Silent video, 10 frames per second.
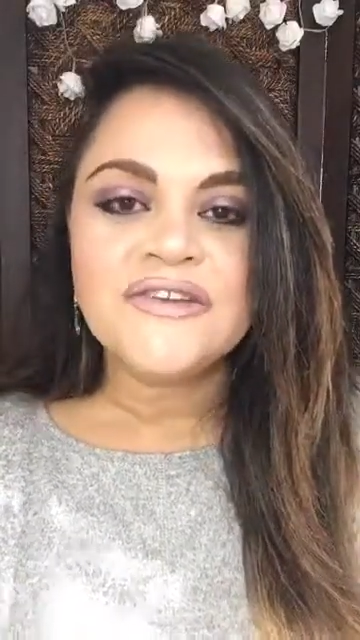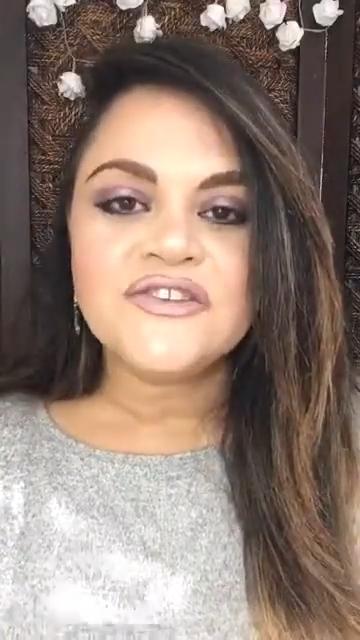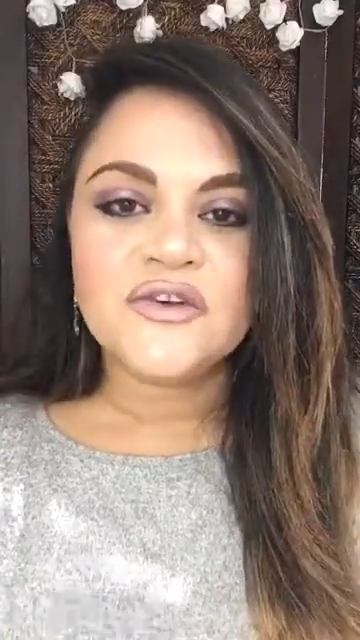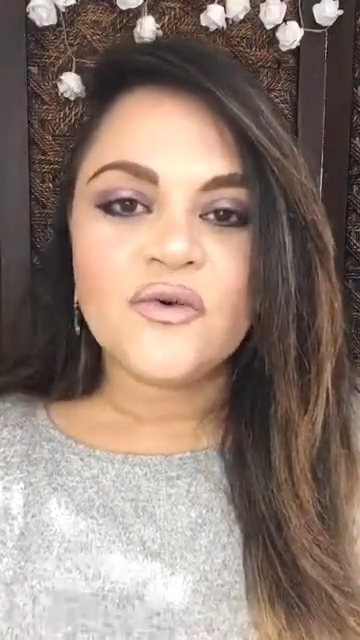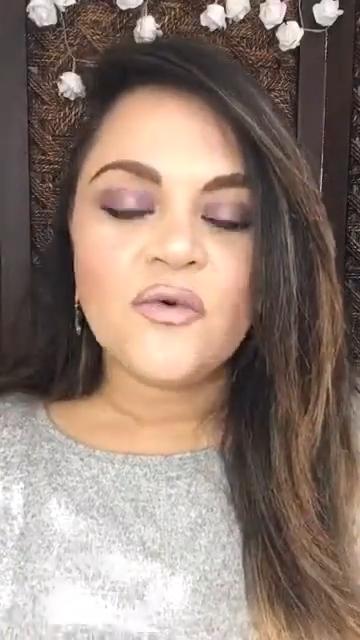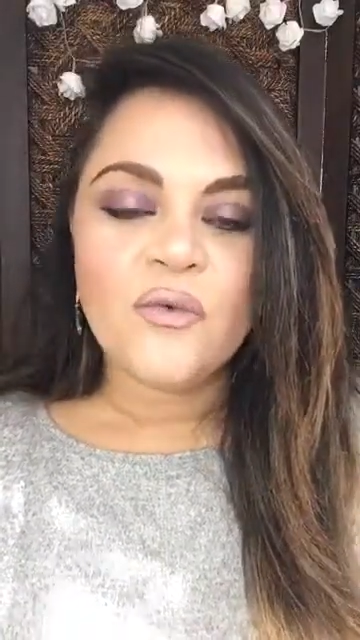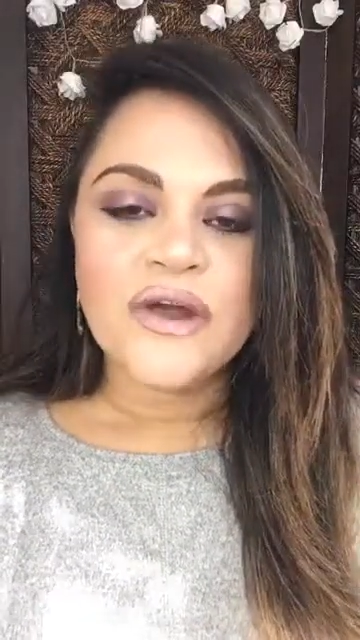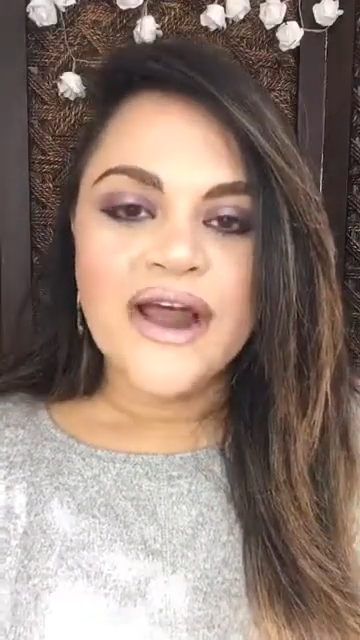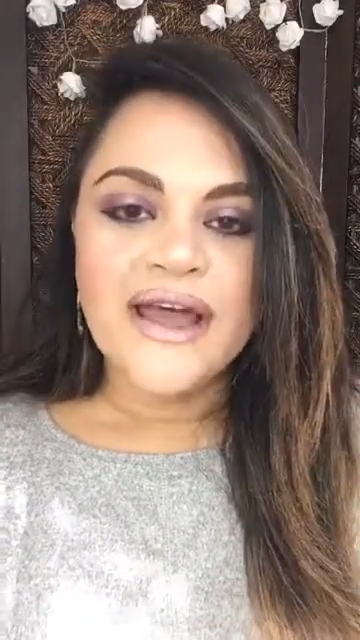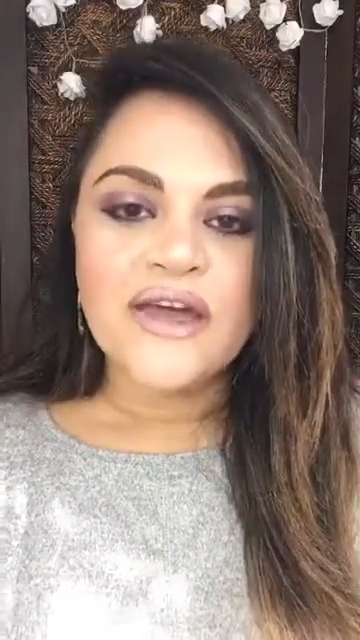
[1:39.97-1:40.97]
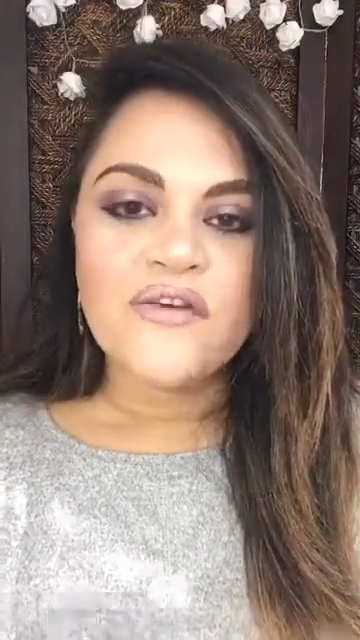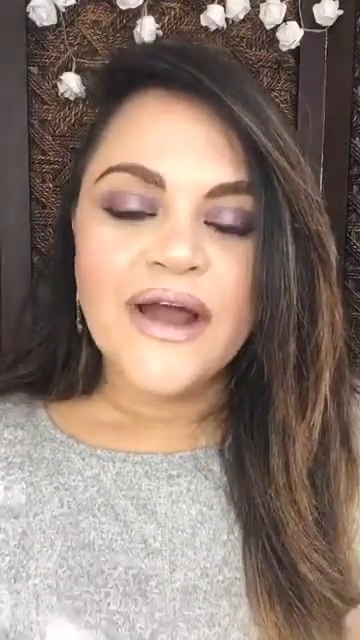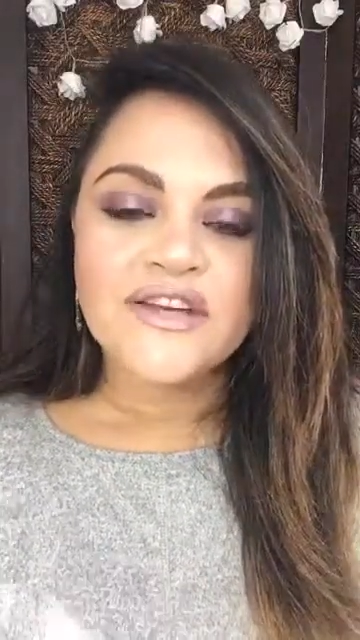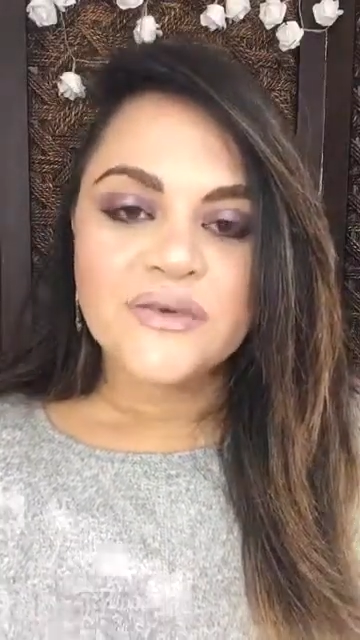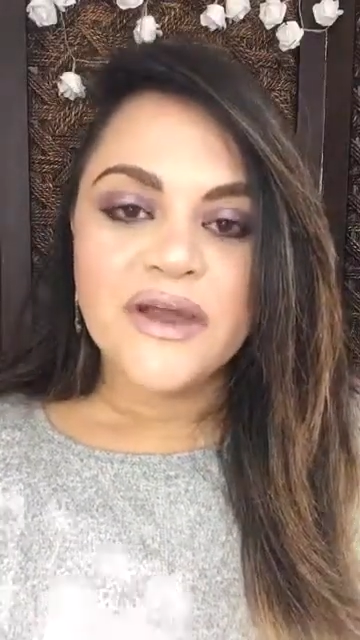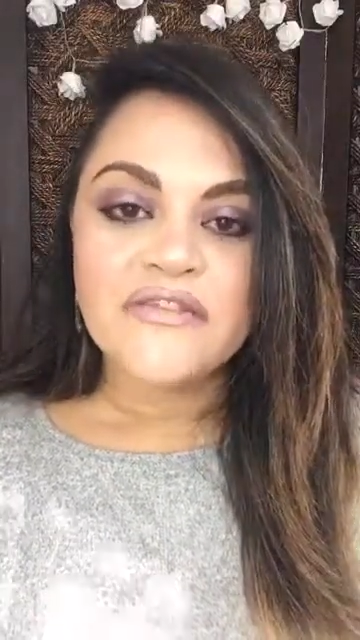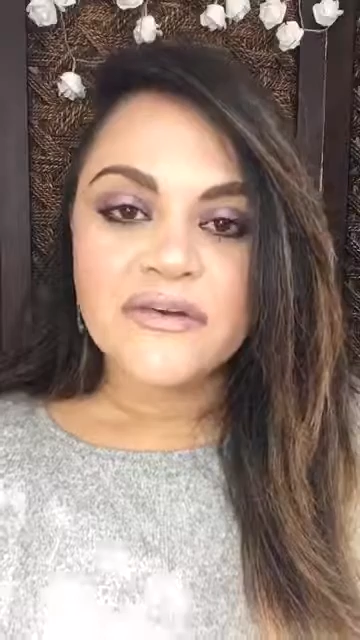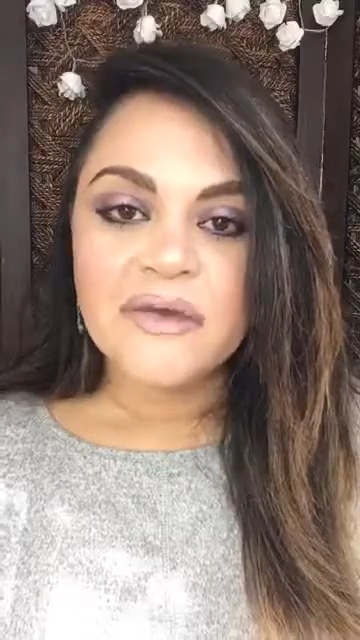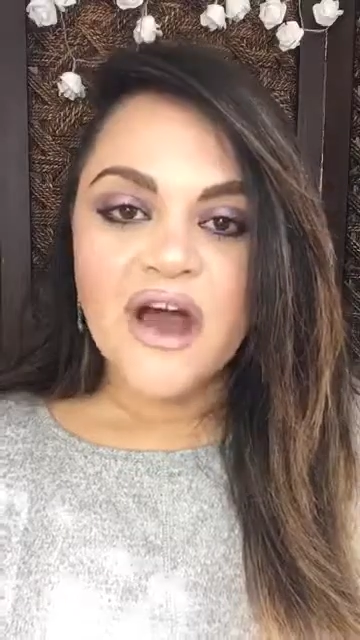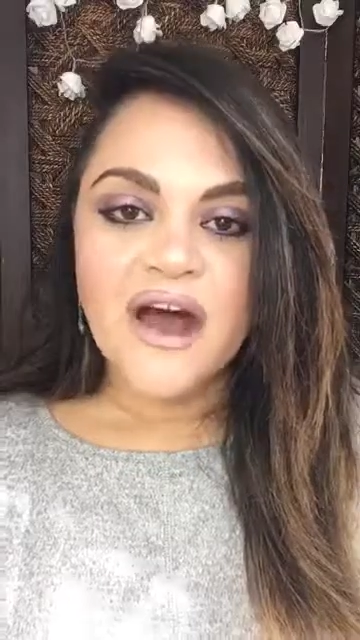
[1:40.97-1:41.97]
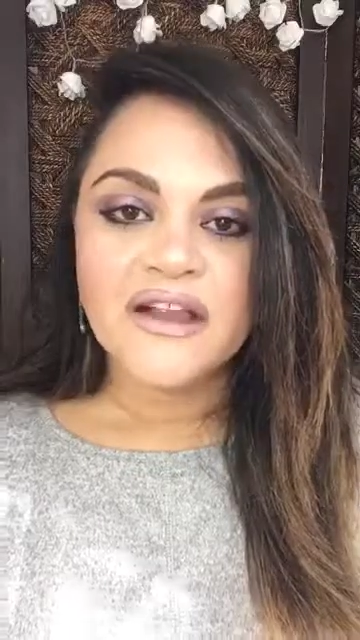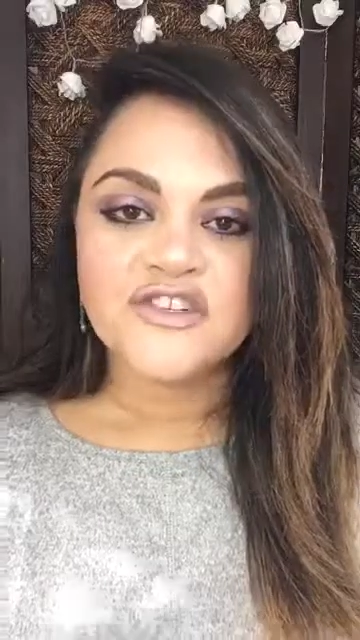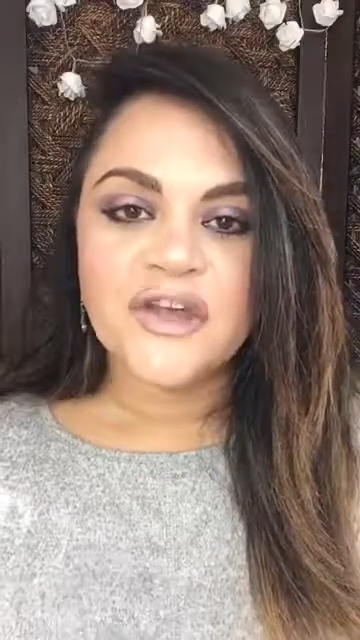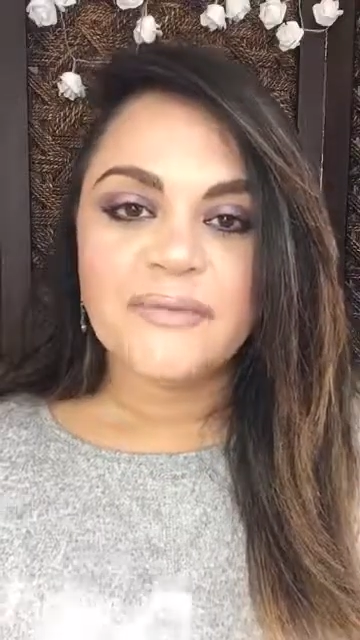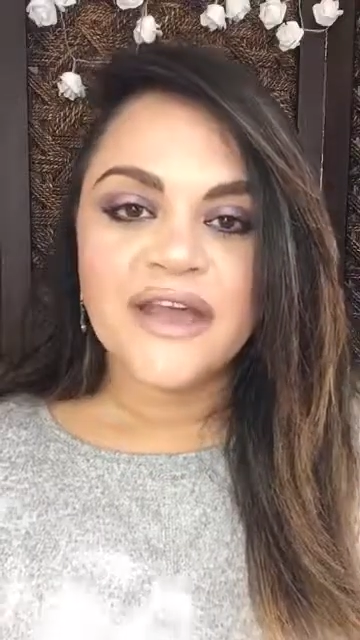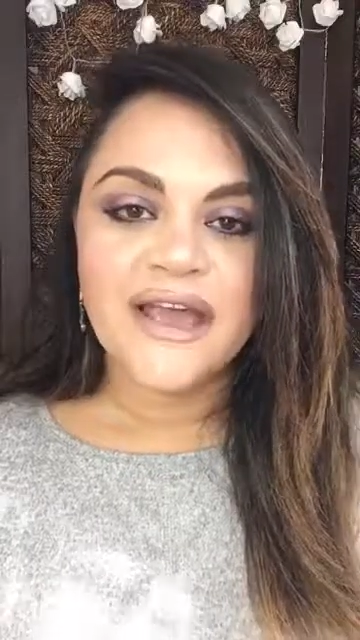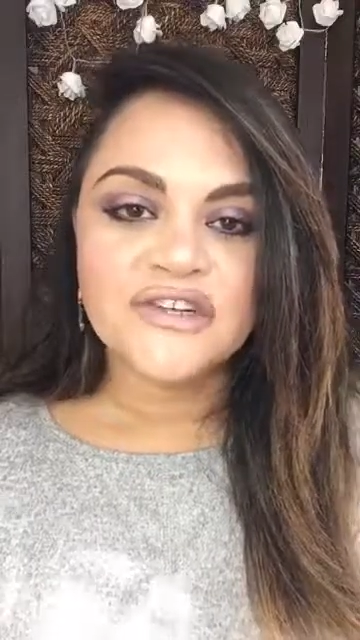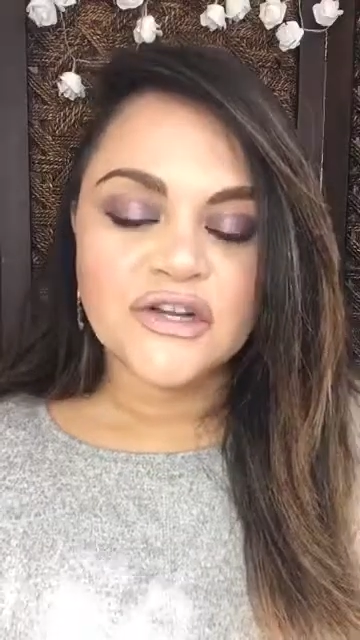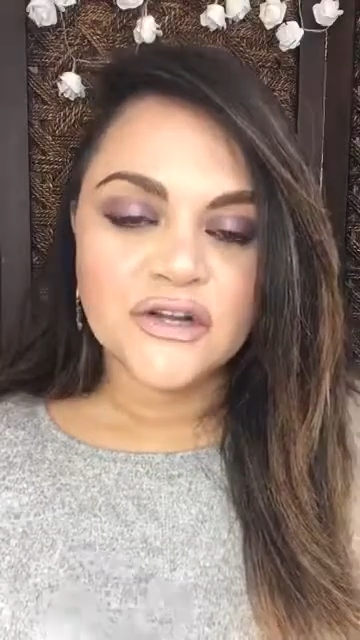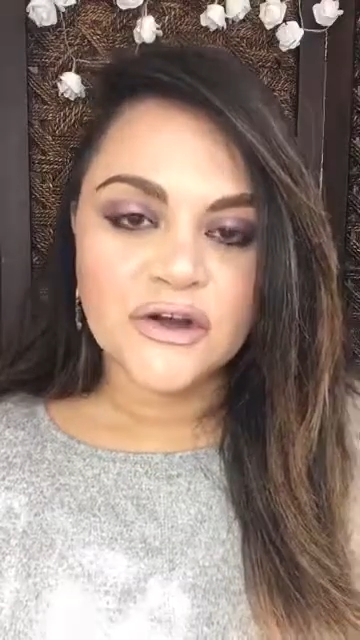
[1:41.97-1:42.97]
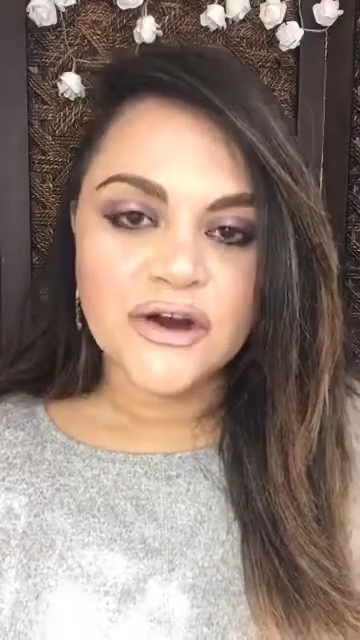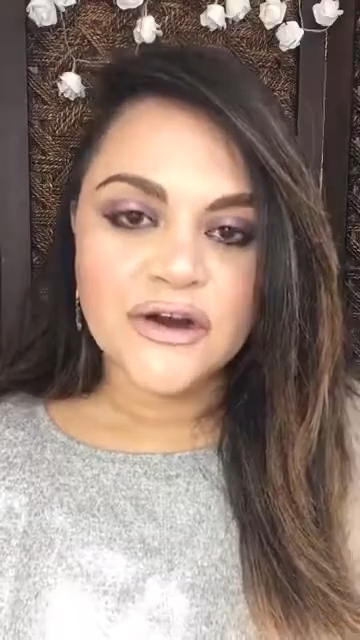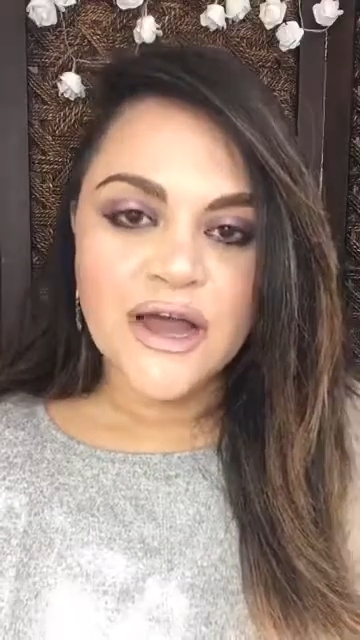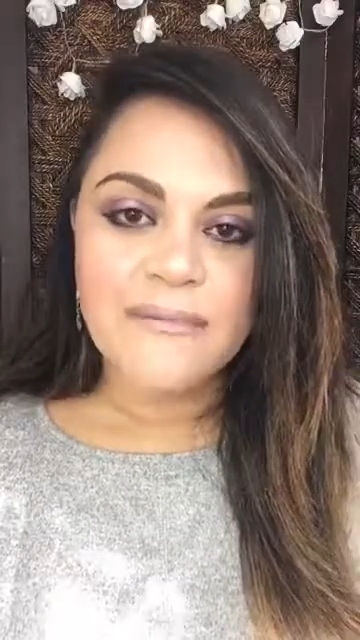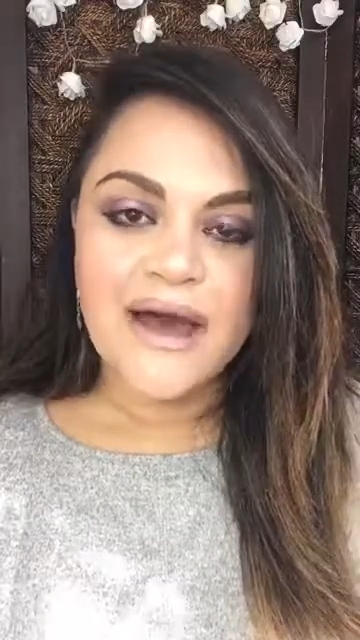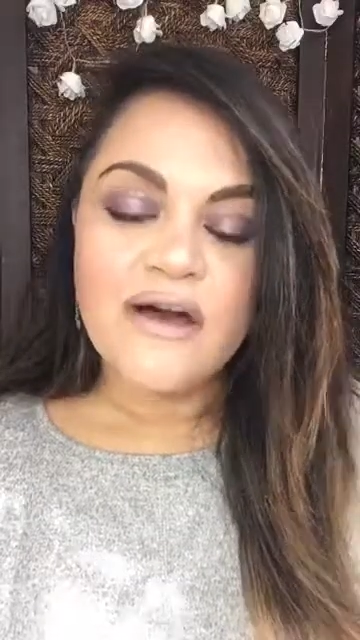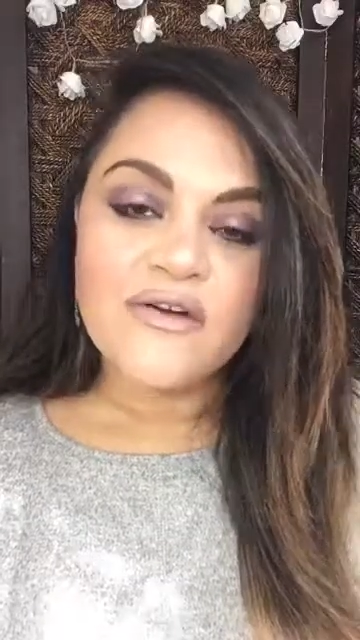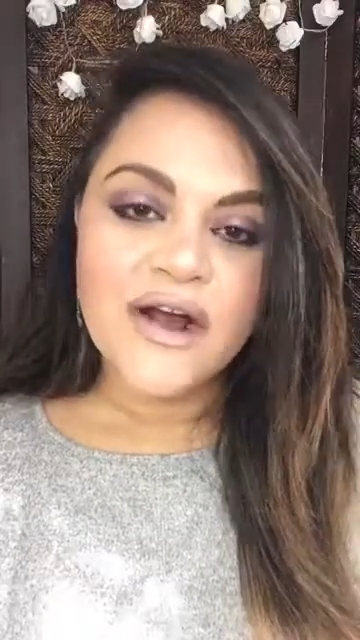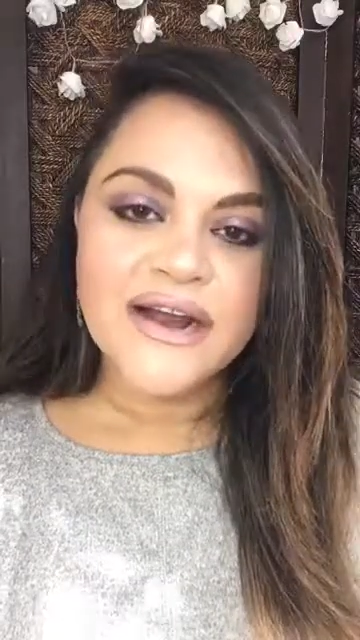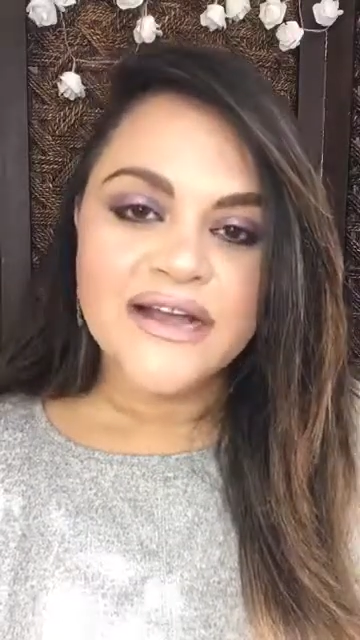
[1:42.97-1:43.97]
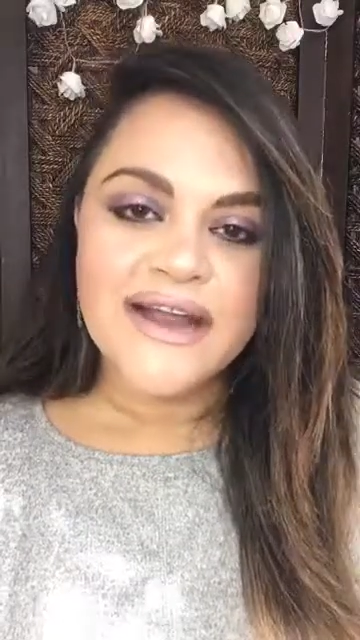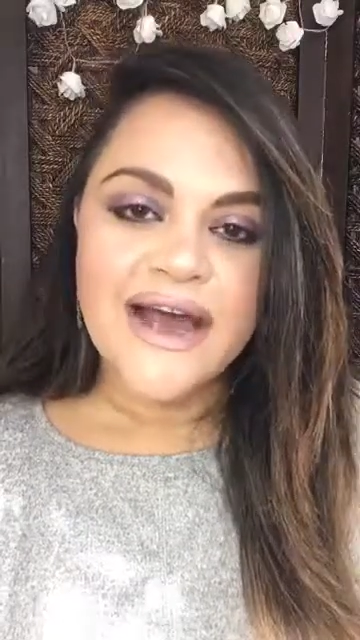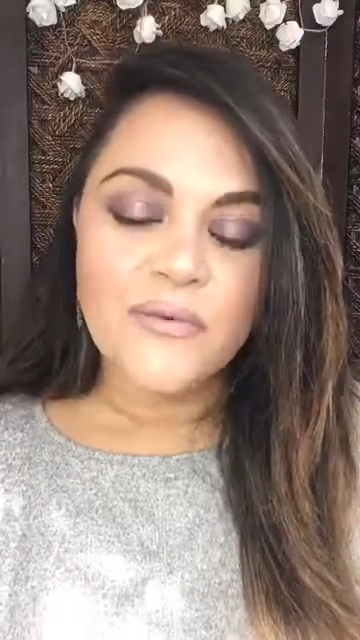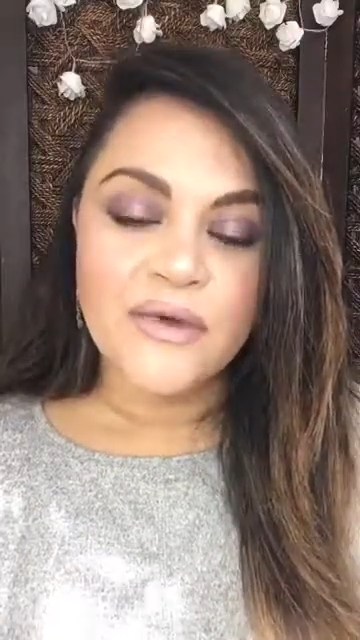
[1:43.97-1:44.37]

So when I graduated from college and began to learn about credit,